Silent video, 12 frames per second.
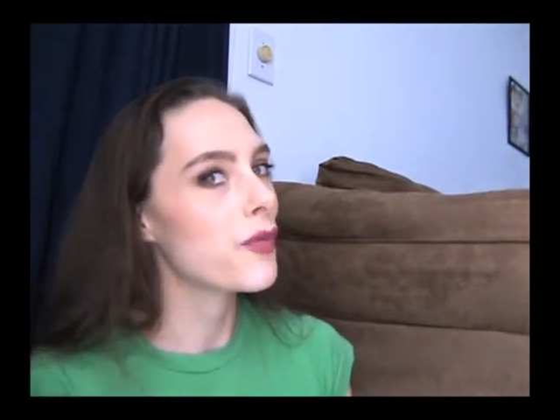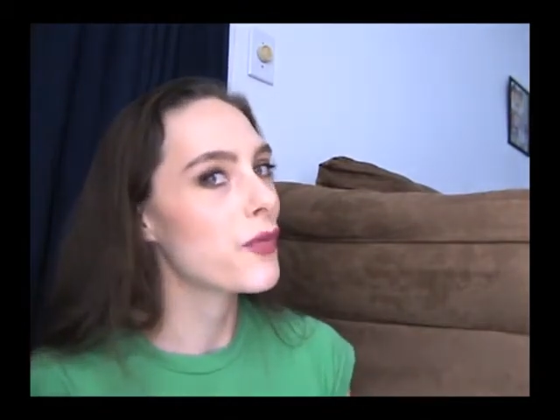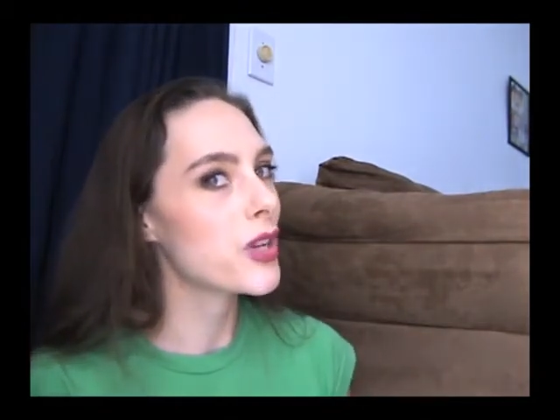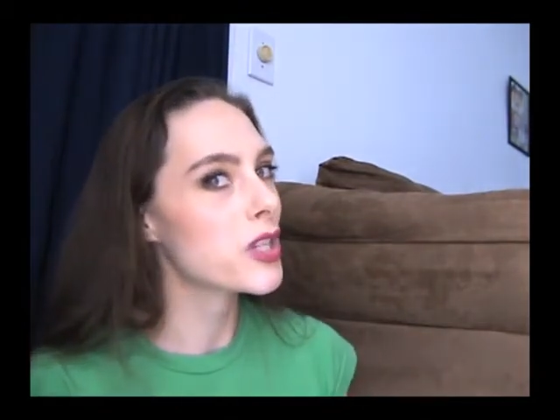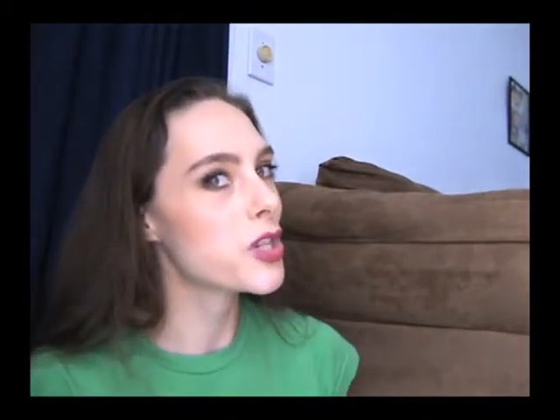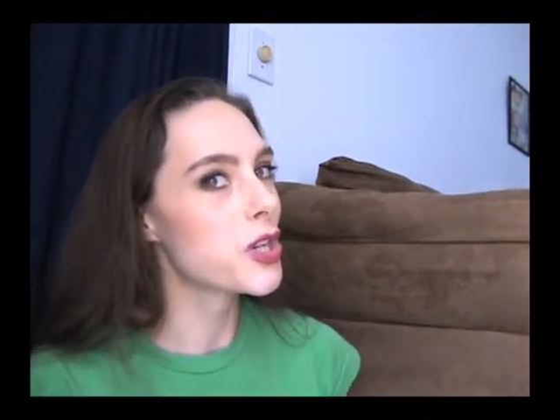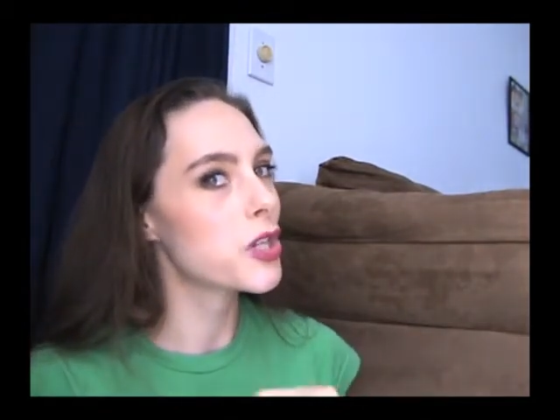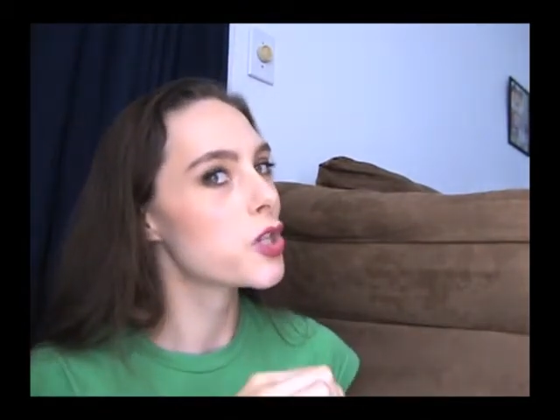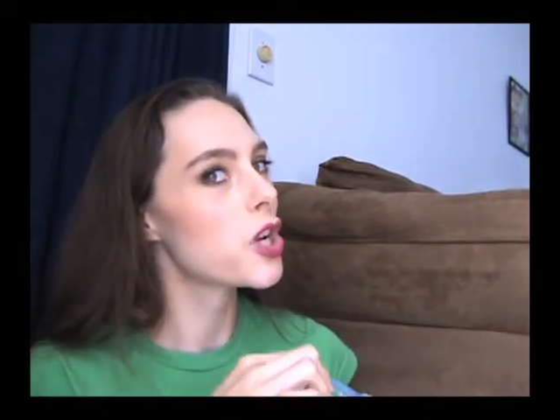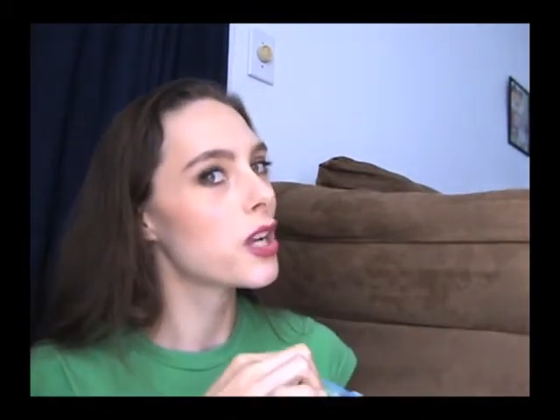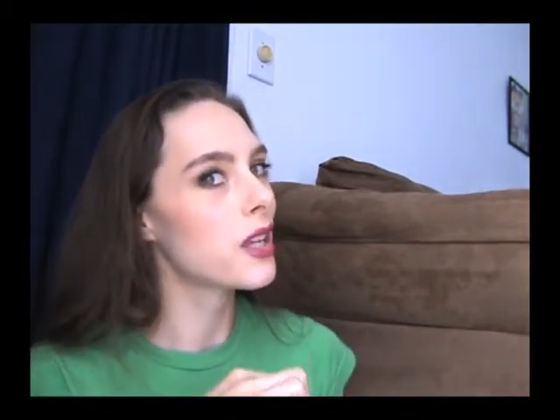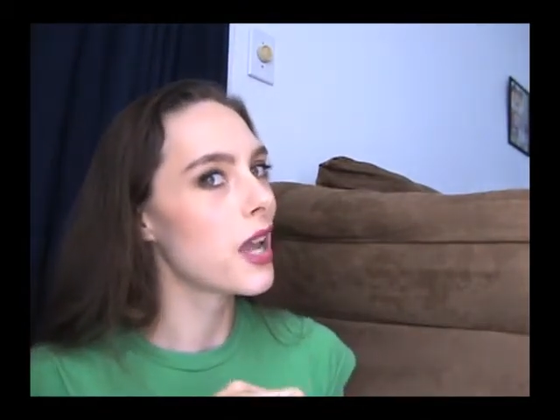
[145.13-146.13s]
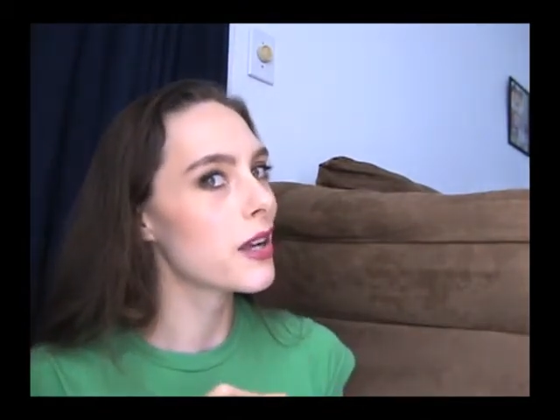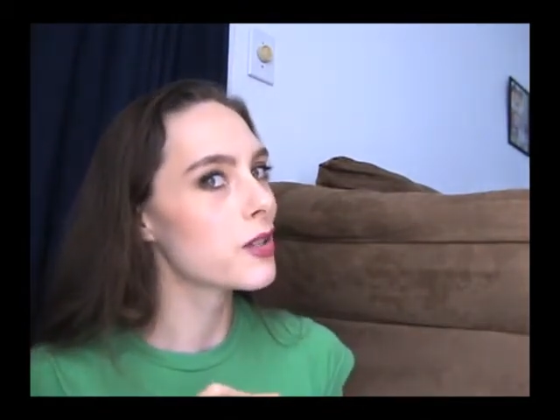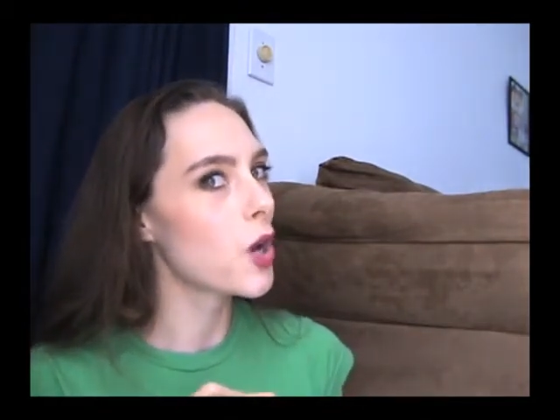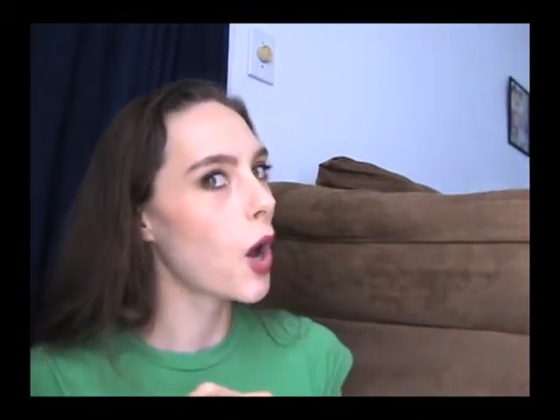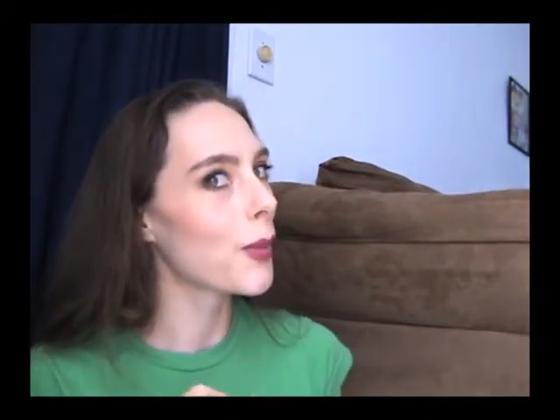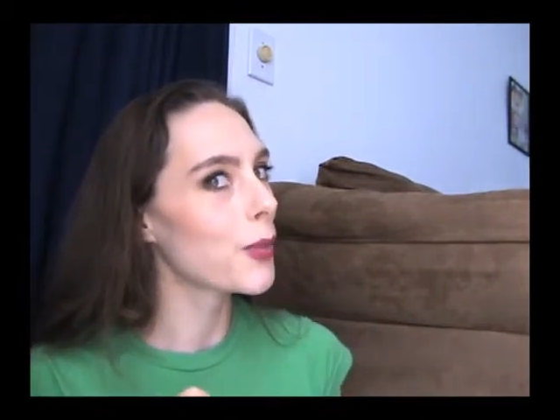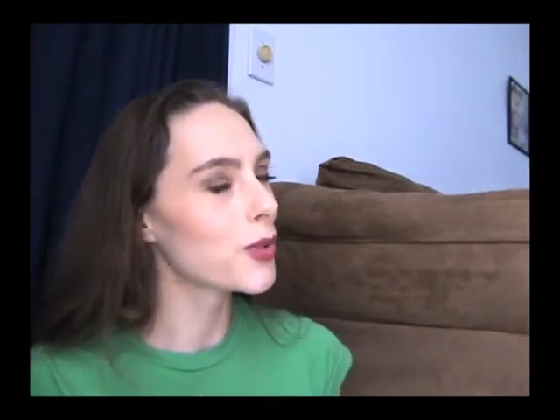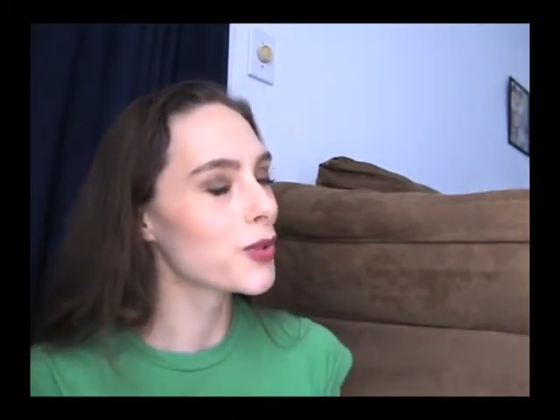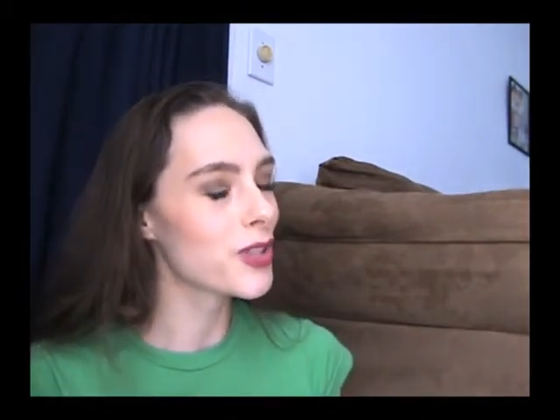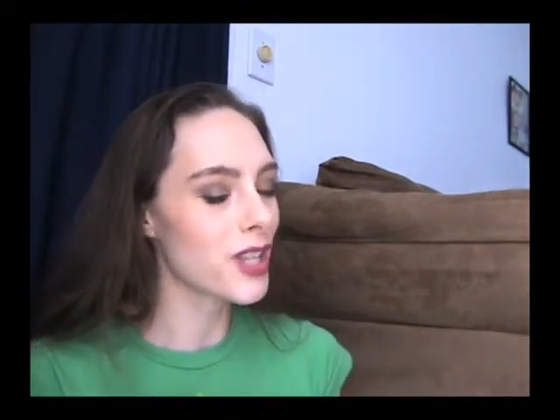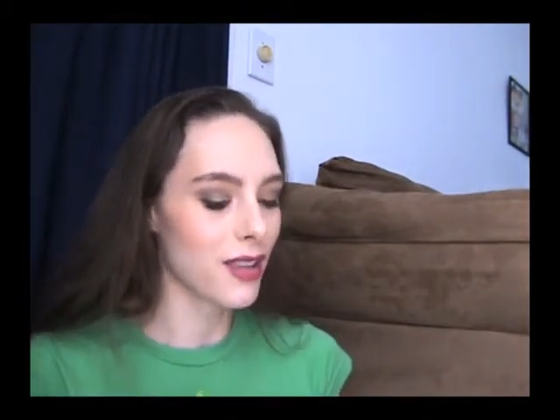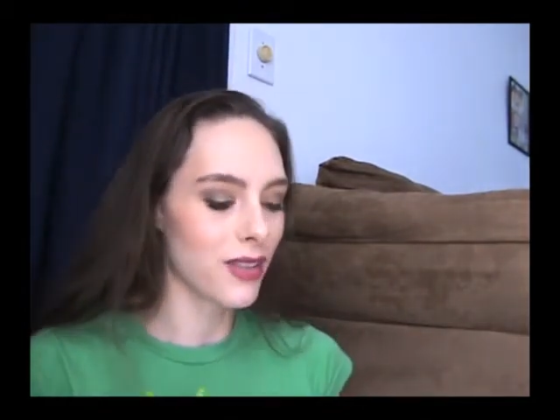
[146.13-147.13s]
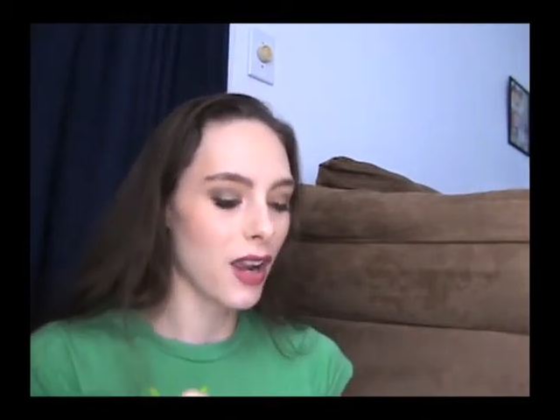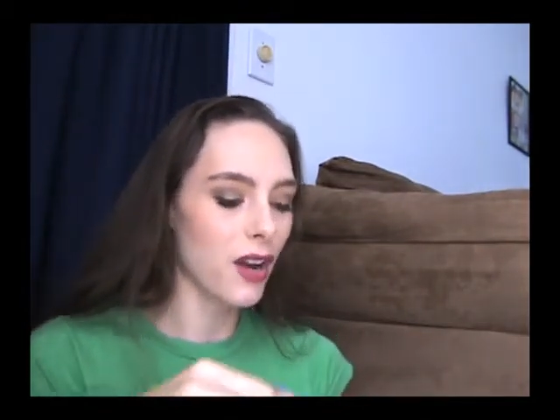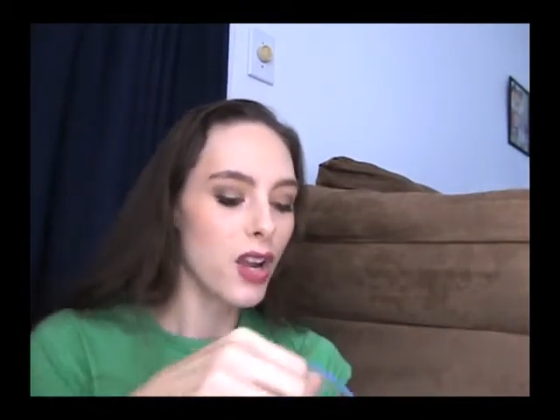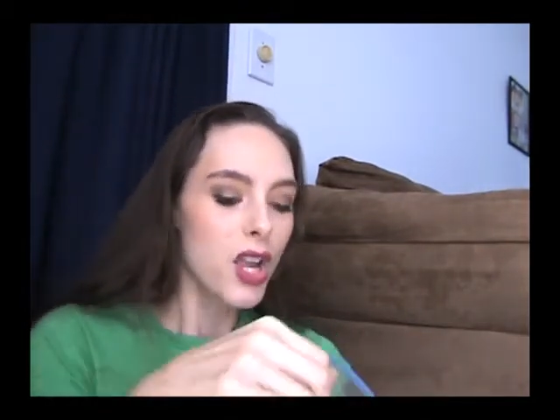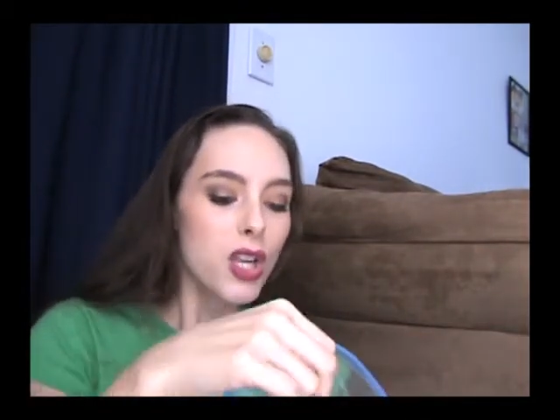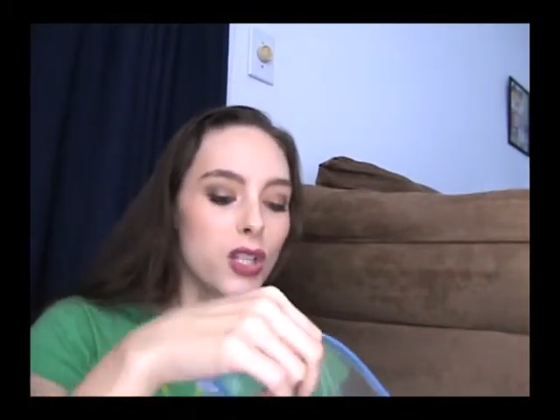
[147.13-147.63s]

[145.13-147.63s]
vintage cake toppers in there.